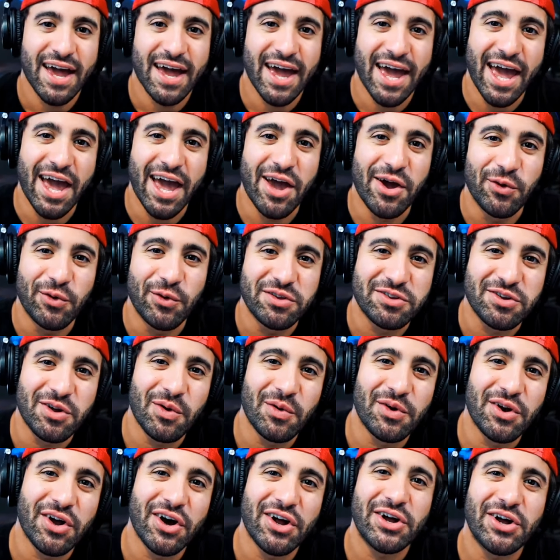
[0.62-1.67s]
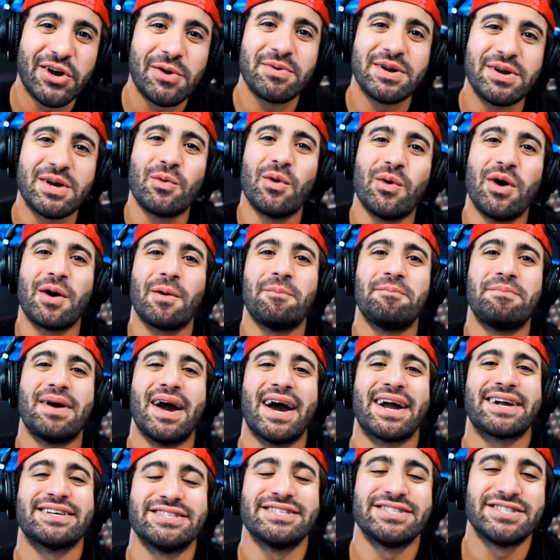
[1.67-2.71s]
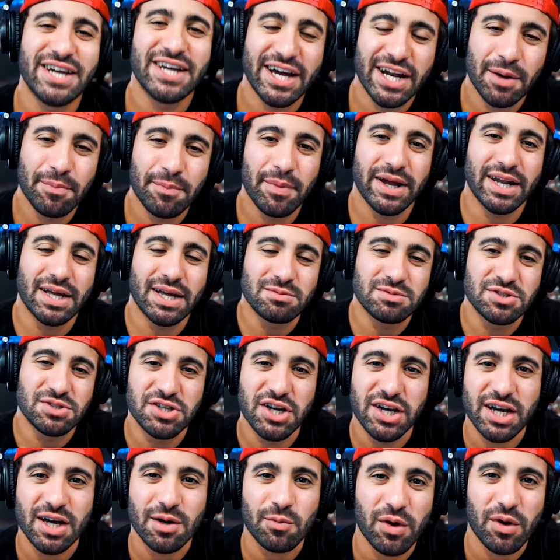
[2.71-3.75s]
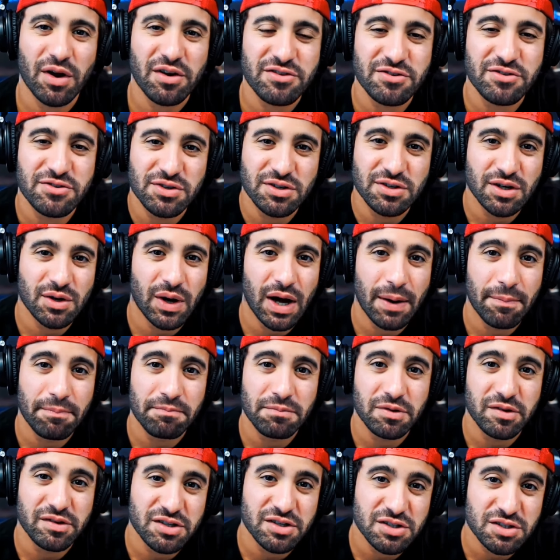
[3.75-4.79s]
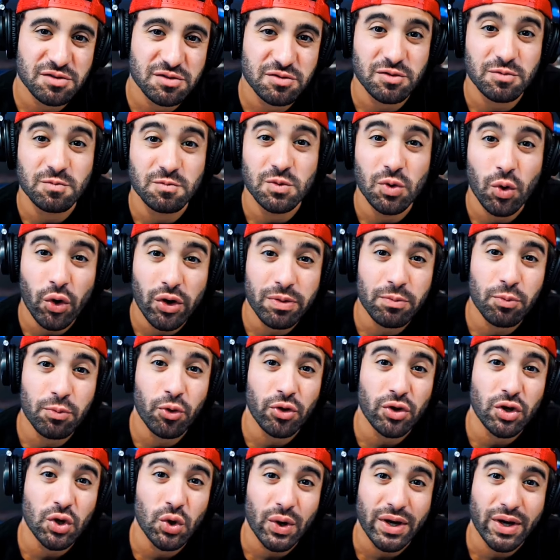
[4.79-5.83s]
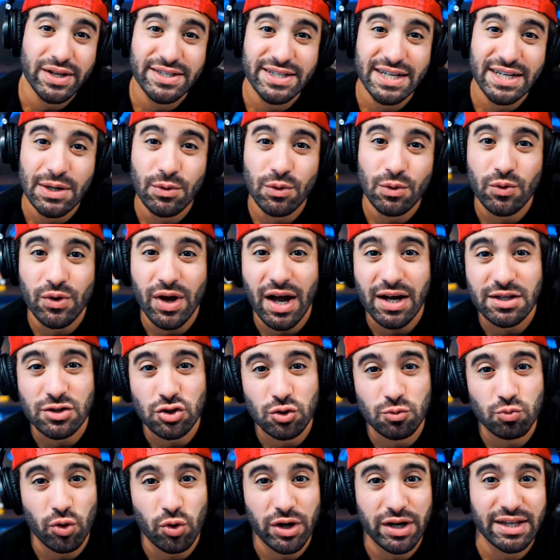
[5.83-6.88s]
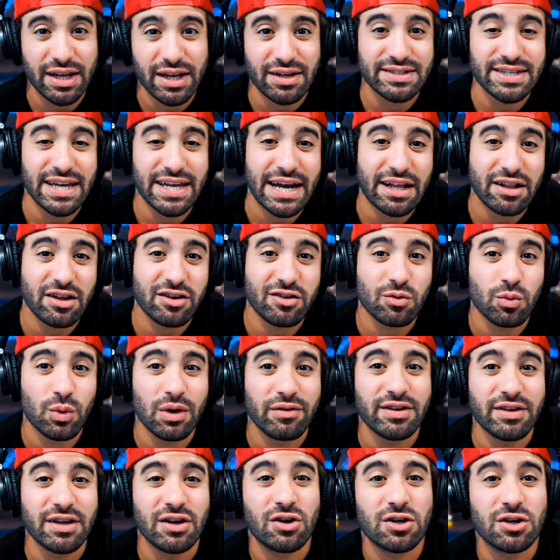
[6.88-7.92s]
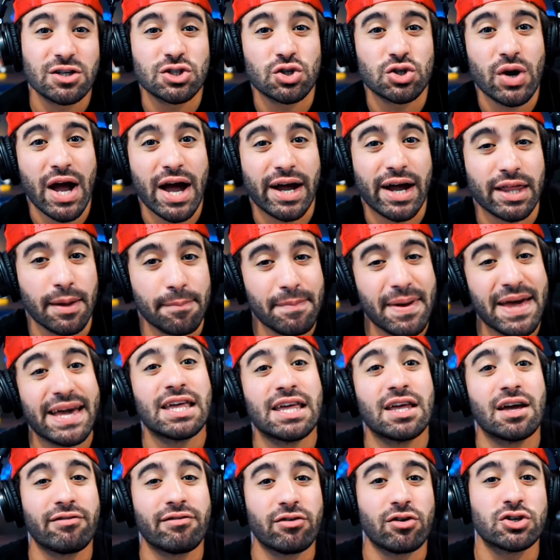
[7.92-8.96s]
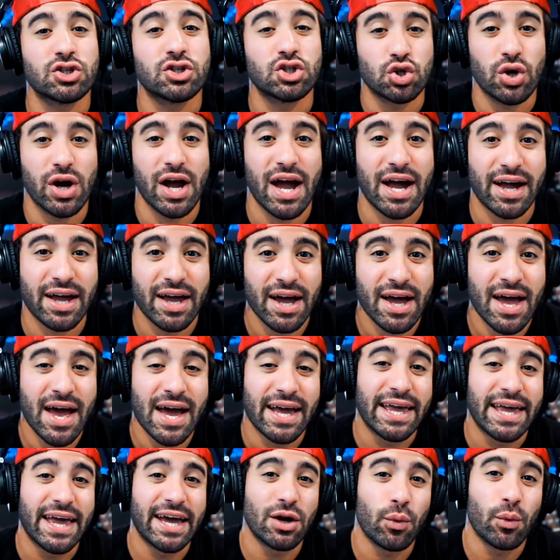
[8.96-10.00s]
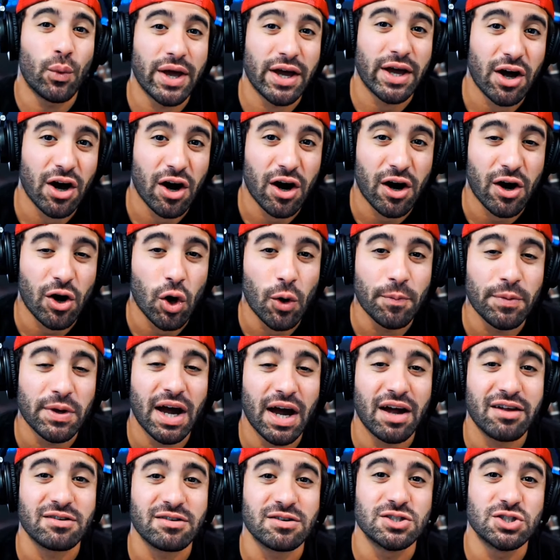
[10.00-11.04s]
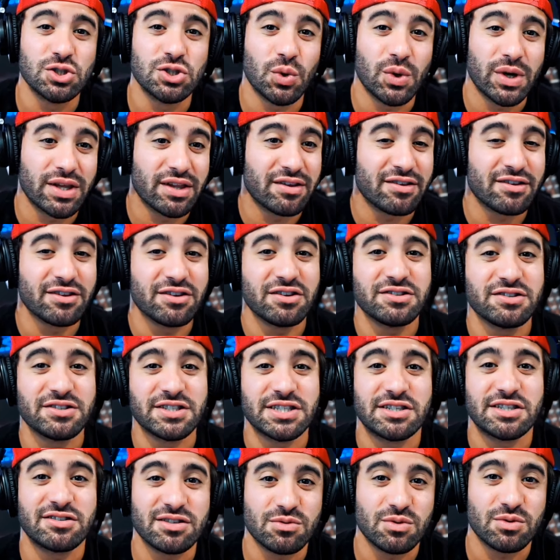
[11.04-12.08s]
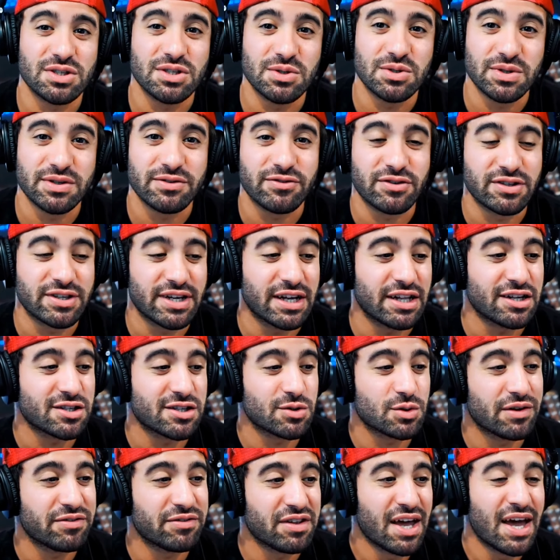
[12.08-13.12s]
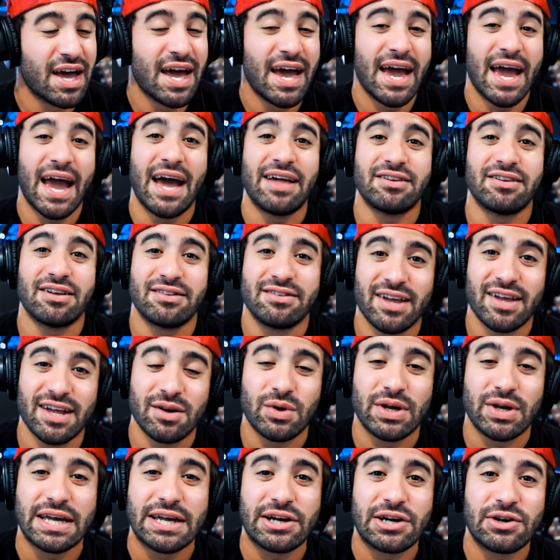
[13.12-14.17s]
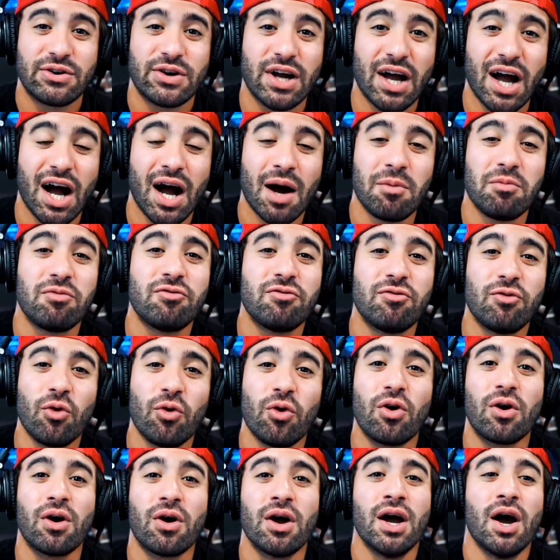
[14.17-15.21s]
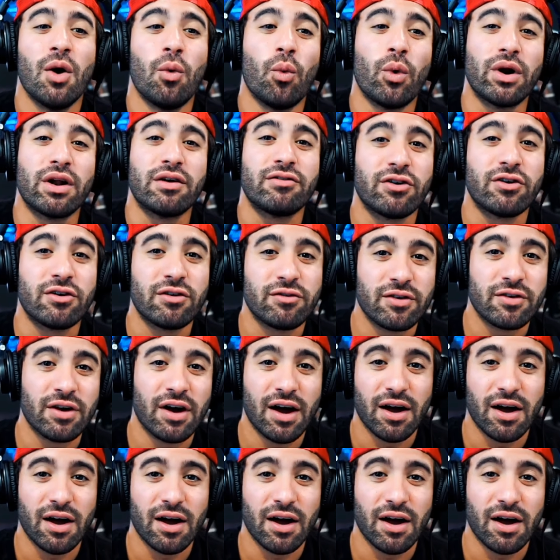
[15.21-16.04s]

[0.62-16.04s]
Hey, what's going on, everybody? Welcome back to the channel. My name is Jacob Restituto. I'm a musician from Northport, New York, and today we're reacting to and breaking down Taylor Swift and her track, the making of her track, Getaway Car. I hope you guys are enjoying this little series that we're doing for Taylor Swift. As I said, we're gearing up for one of her